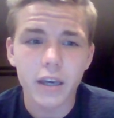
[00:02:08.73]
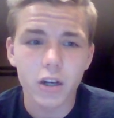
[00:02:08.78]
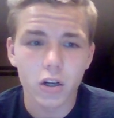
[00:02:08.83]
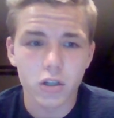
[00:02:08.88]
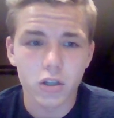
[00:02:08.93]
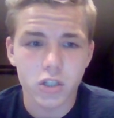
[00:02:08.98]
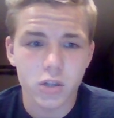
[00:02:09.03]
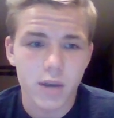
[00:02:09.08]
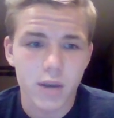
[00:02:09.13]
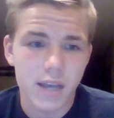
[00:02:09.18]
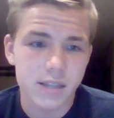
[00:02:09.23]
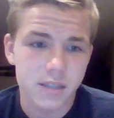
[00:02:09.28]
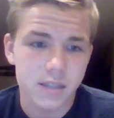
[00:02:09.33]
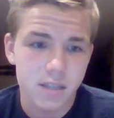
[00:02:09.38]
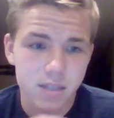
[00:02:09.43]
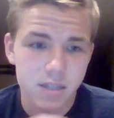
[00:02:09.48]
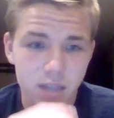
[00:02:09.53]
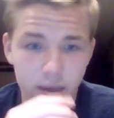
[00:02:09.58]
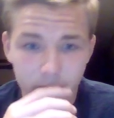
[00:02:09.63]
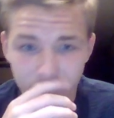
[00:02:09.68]
it also has the
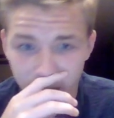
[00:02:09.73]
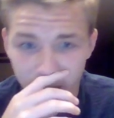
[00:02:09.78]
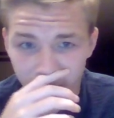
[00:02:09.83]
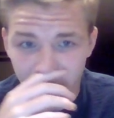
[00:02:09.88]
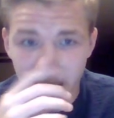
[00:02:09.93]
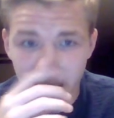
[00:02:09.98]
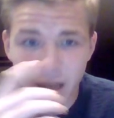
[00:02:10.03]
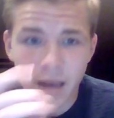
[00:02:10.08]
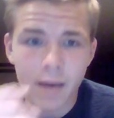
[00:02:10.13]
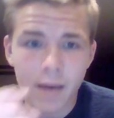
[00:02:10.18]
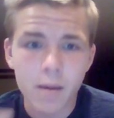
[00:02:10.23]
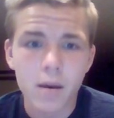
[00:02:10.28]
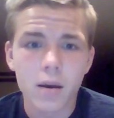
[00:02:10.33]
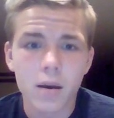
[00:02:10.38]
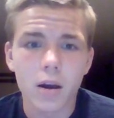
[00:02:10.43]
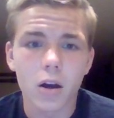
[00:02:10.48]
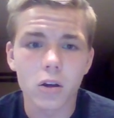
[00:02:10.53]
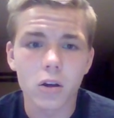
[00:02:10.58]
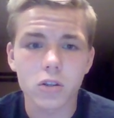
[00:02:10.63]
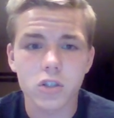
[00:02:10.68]
same thing.
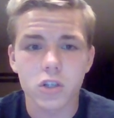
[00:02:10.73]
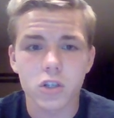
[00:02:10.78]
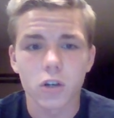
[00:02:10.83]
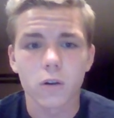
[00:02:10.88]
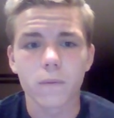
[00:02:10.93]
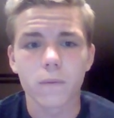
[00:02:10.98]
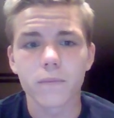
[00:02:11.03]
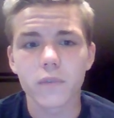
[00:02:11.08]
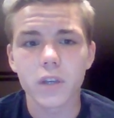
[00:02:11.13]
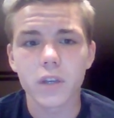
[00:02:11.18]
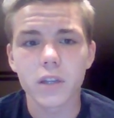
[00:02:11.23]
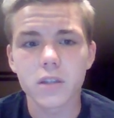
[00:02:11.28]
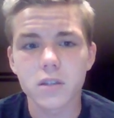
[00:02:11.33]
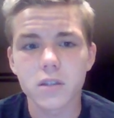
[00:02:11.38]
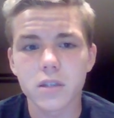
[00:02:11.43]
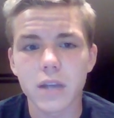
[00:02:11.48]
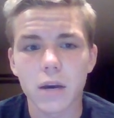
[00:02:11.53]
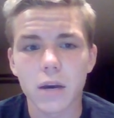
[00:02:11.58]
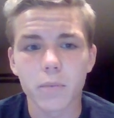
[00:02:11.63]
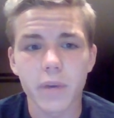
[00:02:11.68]
Also, it's
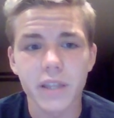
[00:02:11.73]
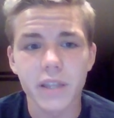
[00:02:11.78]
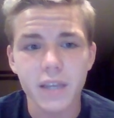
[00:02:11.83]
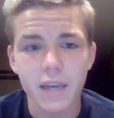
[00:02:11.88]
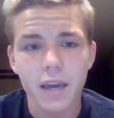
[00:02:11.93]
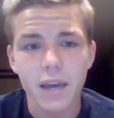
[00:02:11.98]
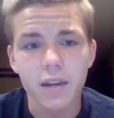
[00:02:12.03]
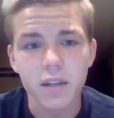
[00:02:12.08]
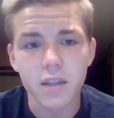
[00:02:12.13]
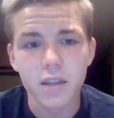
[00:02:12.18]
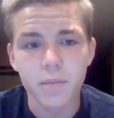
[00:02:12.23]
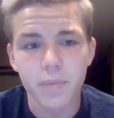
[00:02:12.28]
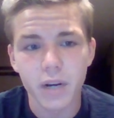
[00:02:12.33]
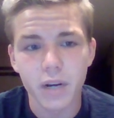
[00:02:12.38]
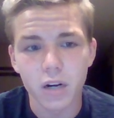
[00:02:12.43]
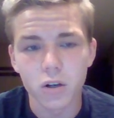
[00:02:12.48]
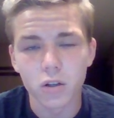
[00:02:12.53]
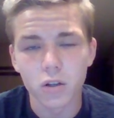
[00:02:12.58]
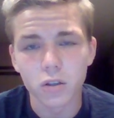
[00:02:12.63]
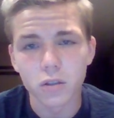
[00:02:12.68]
down by the end of the
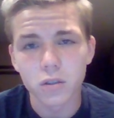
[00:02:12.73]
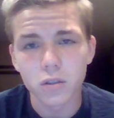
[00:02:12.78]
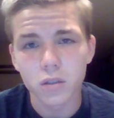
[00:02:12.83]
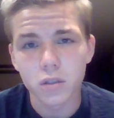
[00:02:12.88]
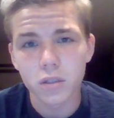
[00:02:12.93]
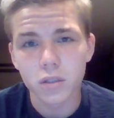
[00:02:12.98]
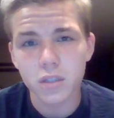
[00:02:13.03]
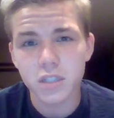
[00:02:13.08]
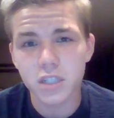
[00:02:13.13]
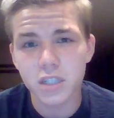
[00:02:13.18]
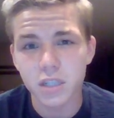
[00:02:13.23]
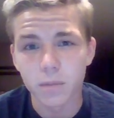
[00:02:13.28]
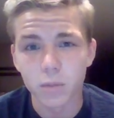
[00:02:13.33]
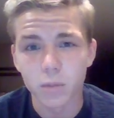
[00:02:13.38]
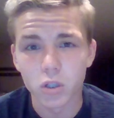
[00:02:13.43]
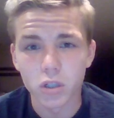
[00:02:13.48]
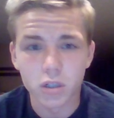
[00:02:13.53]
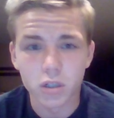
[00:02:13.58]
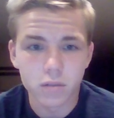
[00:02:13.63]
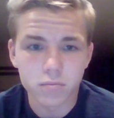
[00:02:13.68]
barrel,
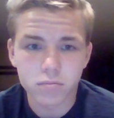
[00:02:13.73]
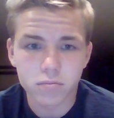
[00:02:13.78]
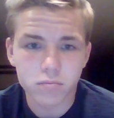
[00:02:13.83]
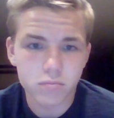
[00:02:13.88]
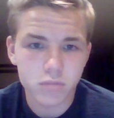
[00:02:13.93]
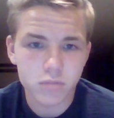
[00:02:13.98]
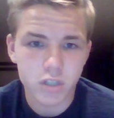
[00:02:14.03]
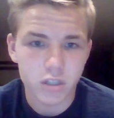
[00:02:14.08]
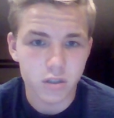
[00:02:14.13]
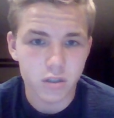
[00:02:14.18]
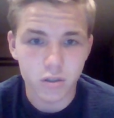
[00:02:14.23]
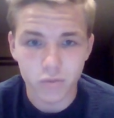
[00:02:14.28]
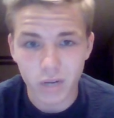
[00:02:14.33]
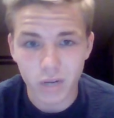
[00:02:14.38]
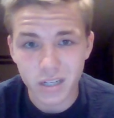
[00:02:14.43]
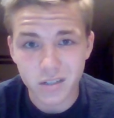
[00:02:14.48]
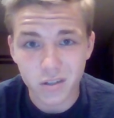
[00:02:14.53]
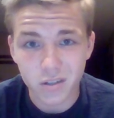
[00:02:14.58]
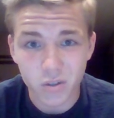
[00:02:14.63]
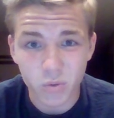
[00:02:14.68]
similar to the
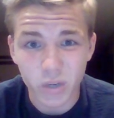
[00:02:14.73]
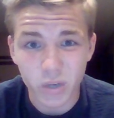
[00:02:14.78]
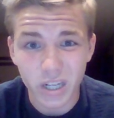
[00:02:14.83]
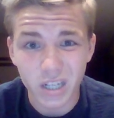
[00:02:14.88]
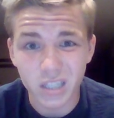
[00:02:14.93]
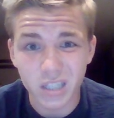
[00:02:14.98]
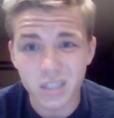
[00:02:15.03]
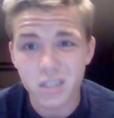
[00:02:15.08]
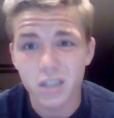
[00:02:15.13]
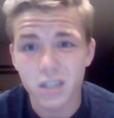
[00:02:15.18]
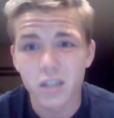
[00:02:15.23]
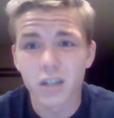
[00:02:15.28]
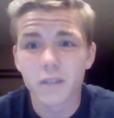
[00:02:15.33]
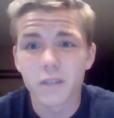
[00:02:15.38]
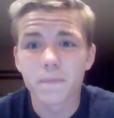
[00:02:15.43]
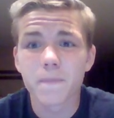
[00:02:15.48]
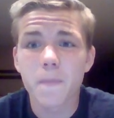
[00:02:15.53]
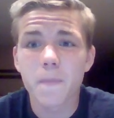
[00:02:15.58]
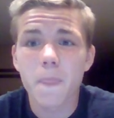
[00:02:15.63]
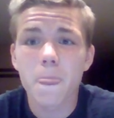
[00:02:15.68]
rest of the ray guns, you
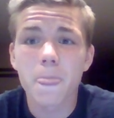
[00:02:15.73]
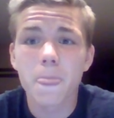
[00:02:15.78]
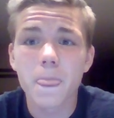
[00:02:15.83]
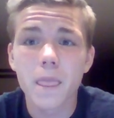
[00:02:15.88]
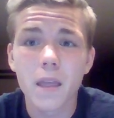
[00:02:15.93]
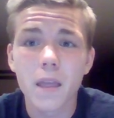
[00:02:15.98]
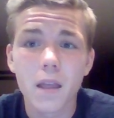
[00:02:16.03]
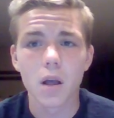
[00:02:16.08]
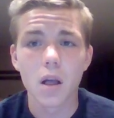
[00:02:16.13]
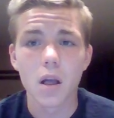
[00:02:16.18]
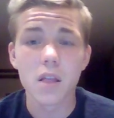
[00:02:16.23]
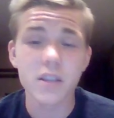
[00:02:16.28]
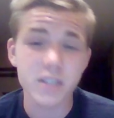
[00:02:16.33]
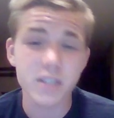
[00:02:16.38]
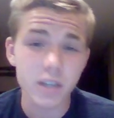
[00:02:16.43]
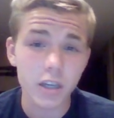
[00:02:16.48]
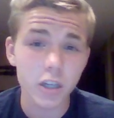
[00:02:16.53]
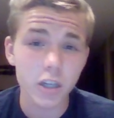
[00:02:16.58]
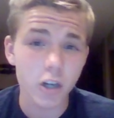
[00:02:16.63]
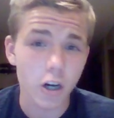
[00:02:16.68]
know? The
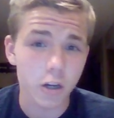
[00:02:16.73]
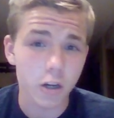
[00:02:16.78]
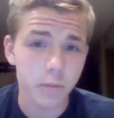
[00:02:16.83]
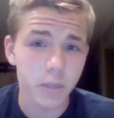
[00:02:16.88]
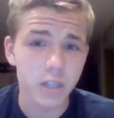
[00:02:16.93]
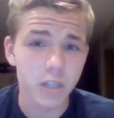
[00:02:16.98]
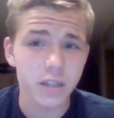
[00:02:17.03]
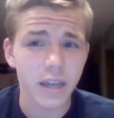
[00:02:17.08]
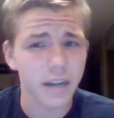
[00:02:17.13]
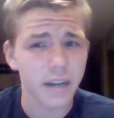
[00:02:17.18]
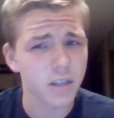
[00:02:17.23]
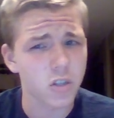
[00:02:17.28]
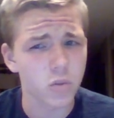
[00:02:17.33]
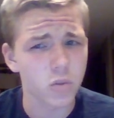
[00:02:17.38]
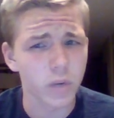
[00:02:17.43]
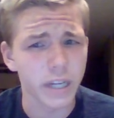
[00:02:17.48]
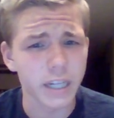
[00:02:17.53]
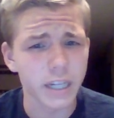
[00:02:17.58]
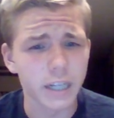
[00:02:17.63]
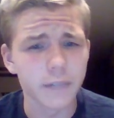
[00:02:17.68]
second argument that it's a
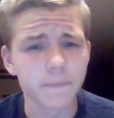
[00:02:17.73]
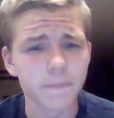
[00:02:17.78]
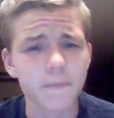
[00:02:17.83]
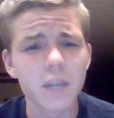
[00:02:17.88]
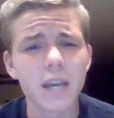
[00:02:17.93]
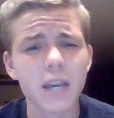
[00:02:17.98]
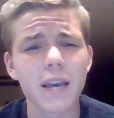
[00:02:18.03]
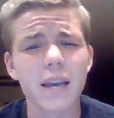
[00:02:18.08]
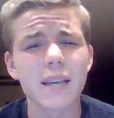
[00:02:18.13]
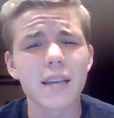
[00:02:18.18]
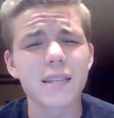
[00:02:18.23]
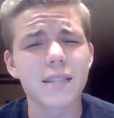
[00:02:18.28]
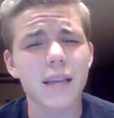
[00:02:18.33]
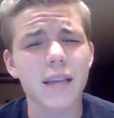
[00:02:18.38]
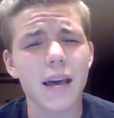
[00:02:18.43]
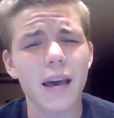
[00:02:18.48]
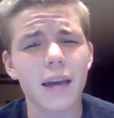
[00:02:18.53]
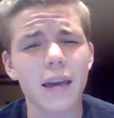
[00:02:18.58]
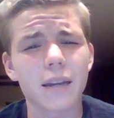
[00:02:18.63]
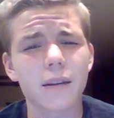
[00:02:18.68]
ray gun is
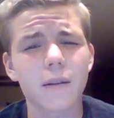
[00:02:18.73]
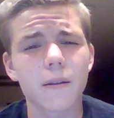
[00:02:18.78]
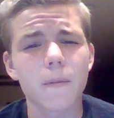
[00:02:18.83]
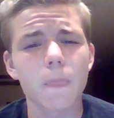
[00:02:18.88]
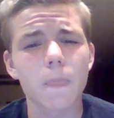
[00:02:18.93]
that